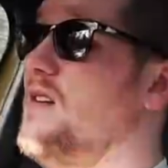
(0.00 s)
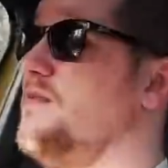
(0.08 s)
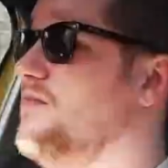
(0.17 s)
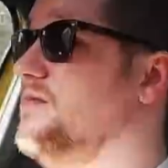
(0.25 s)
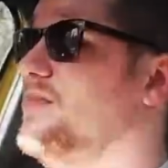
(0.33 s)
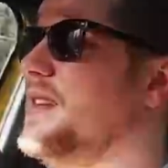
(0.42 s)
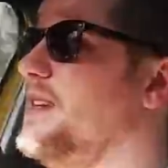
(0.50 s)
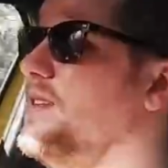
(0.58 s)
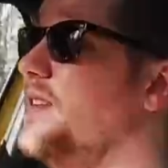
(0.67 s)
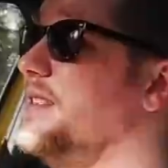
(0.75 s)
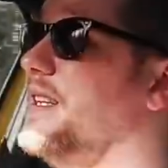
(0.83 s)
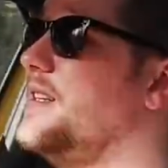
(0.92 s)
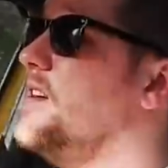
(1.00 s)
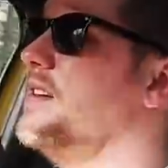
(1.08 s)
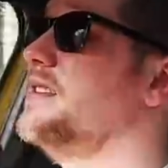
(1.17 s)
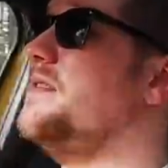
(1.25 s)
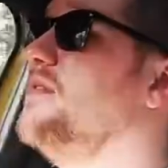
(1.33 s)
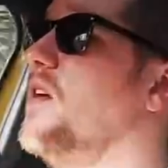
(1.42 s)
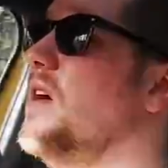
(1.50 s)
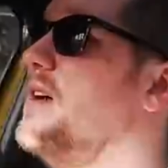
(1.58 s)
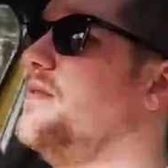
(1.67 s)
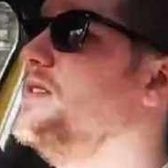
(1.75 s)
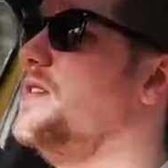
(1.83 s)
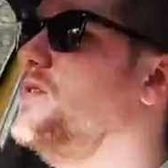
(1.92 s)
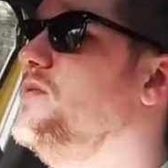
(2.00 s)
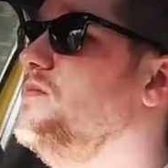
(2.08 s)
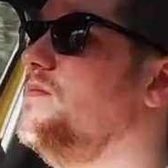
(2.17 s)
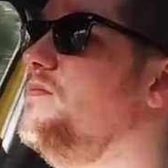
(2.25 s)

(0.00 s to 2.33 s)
from say 1995 to